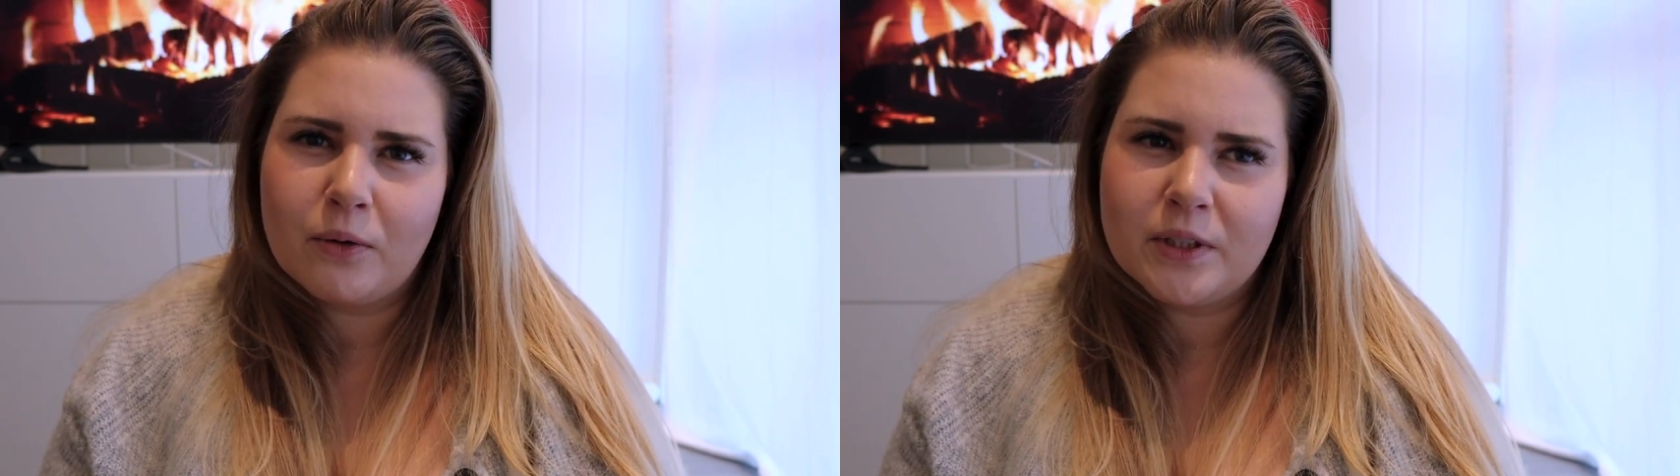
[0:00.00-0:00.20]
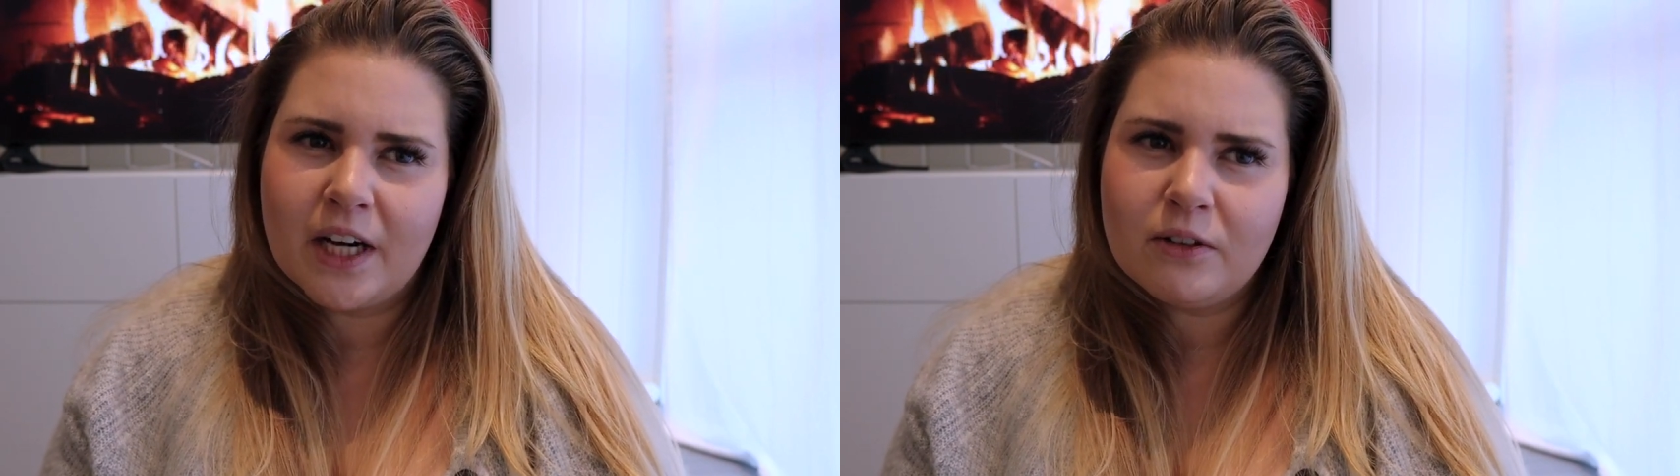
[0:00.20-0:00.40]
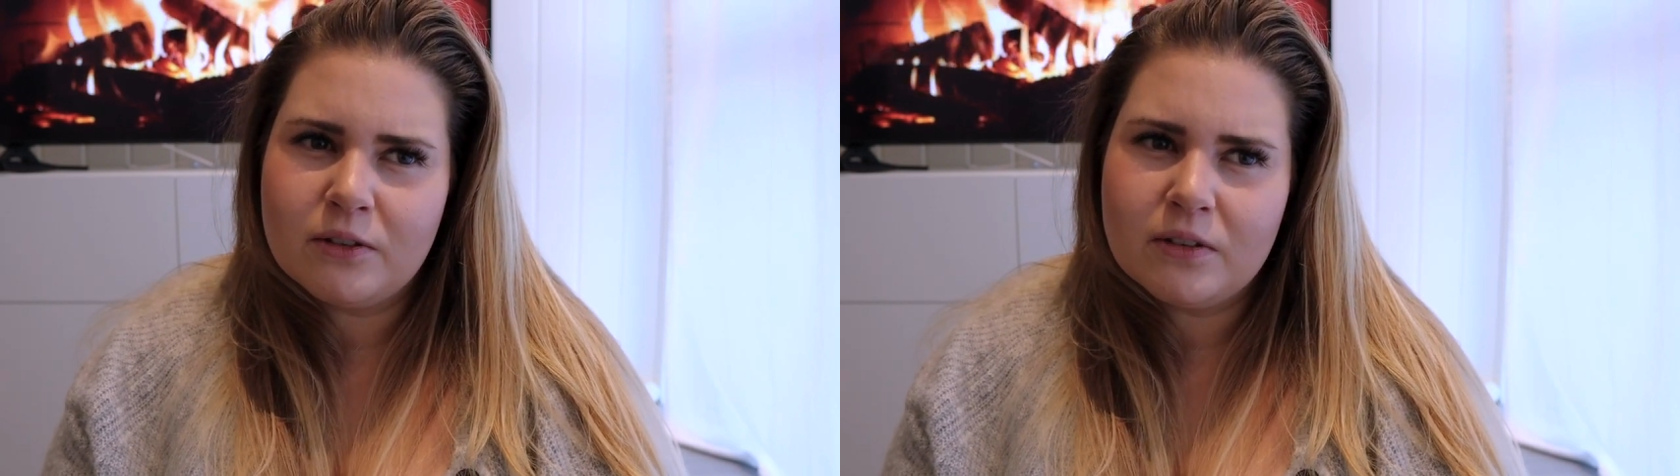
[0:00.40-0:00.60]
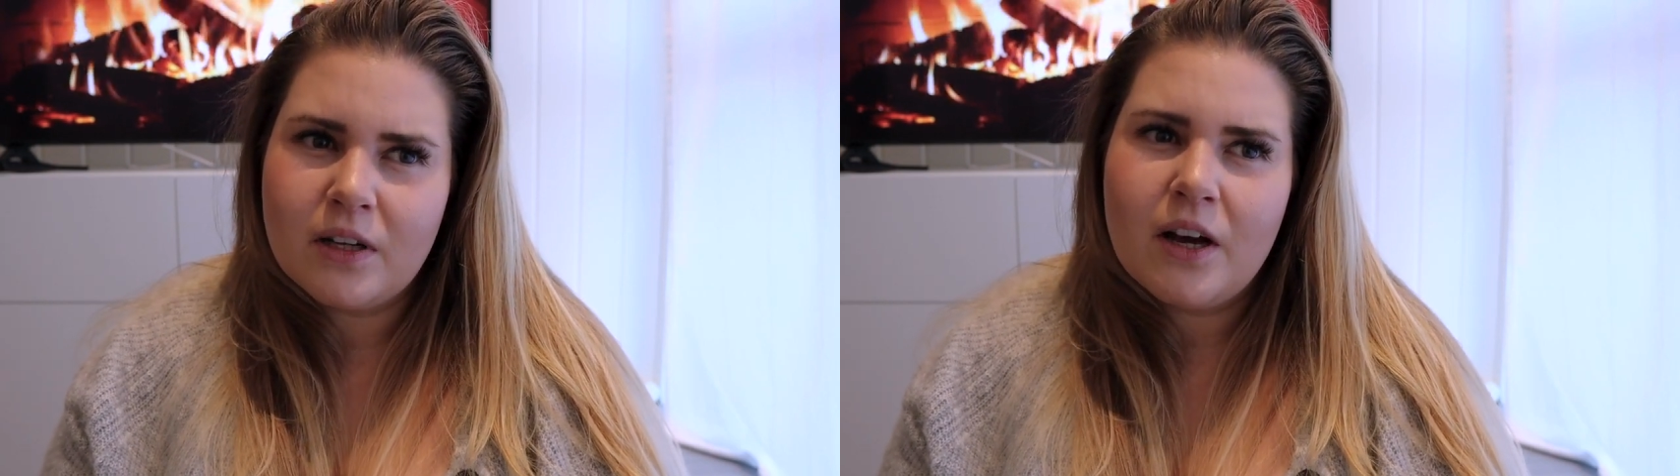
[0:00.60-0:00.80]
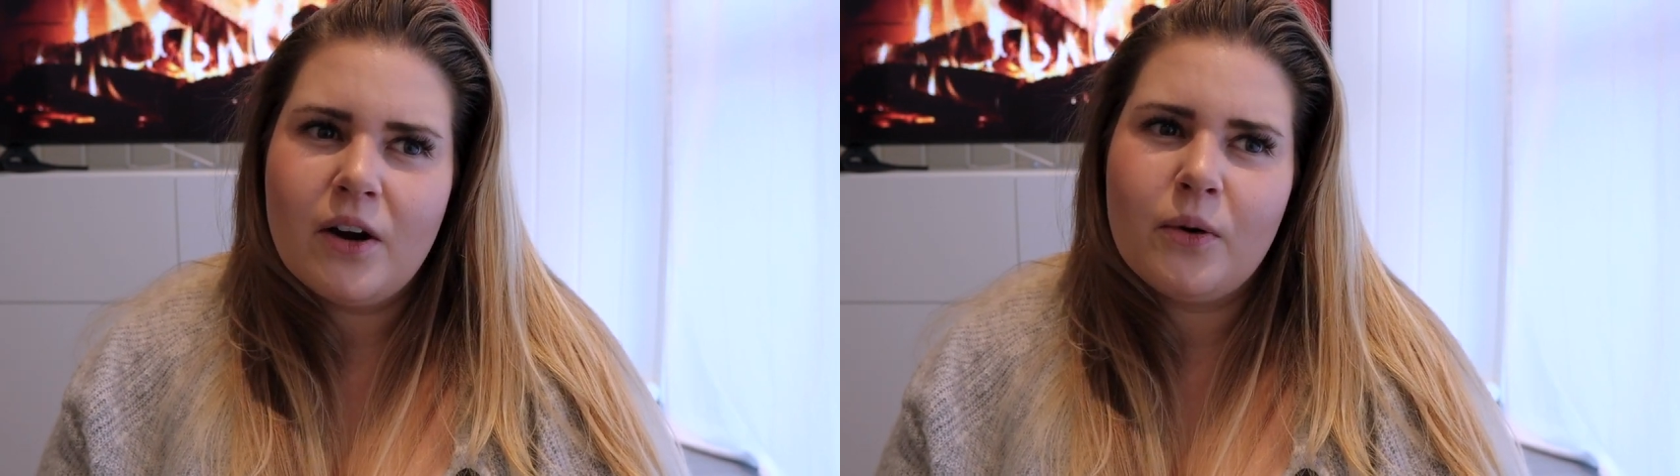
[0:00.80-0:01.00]
own
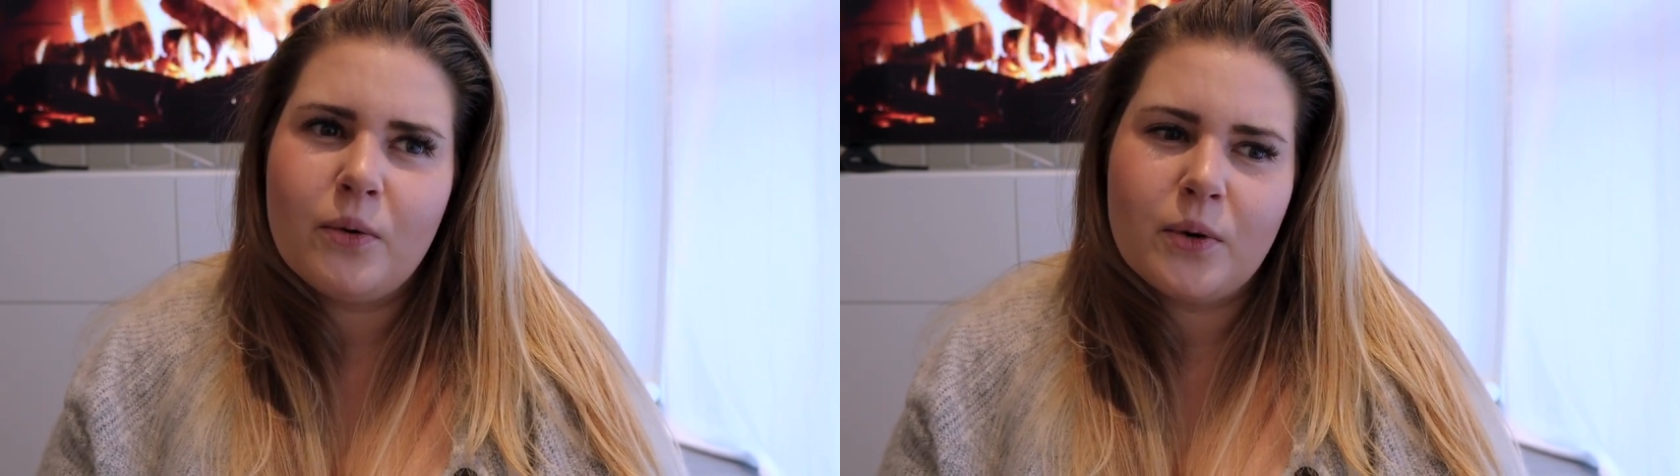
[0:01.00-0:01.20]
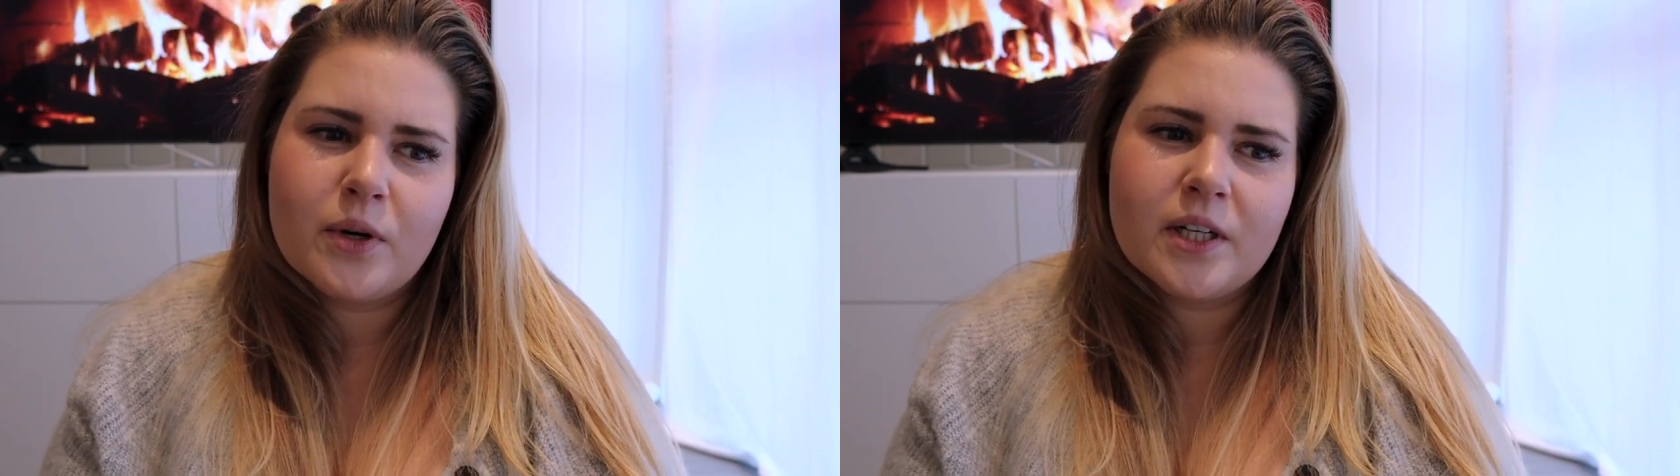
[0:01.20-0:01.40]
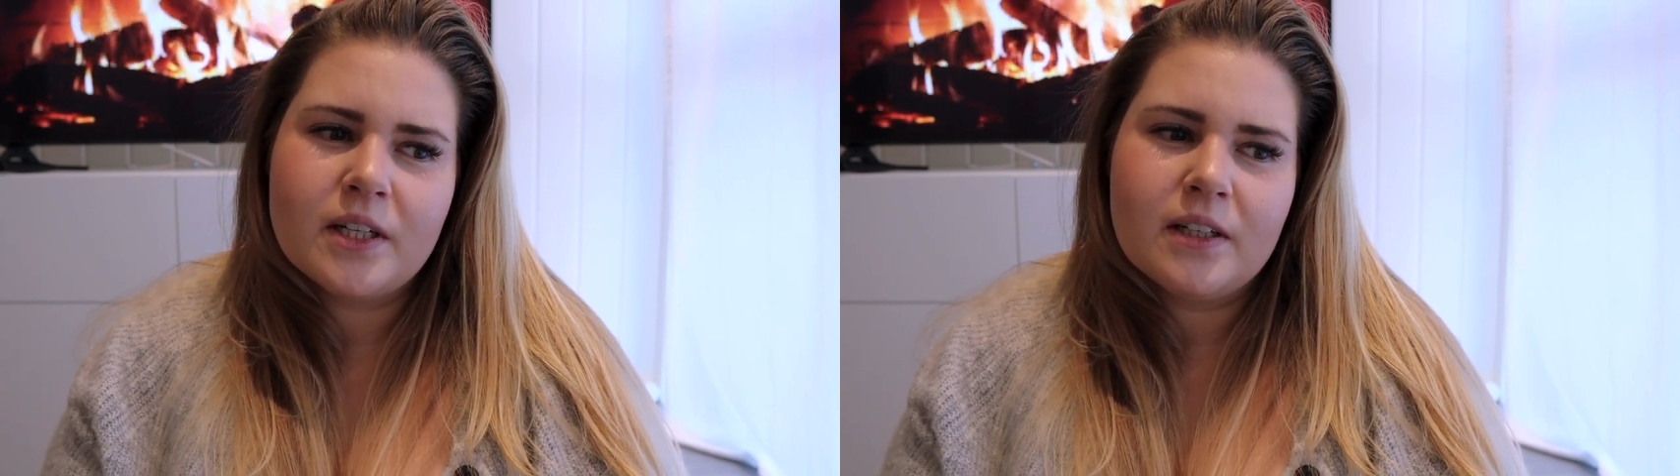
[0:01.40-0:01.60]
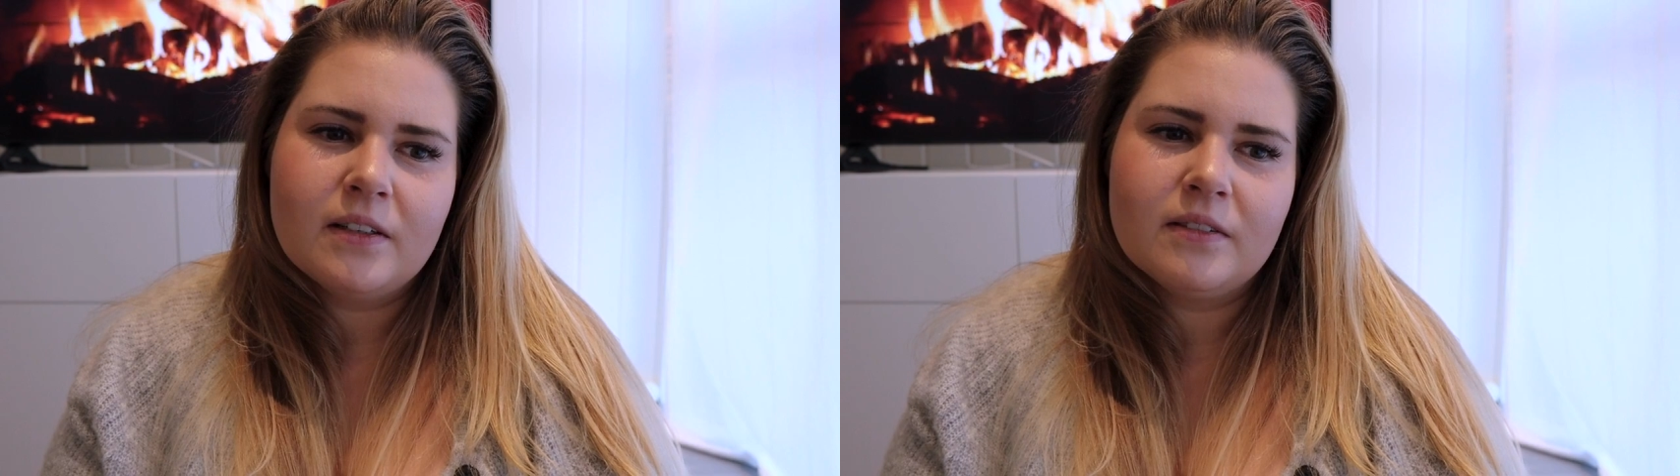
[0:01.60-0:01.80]
towel, or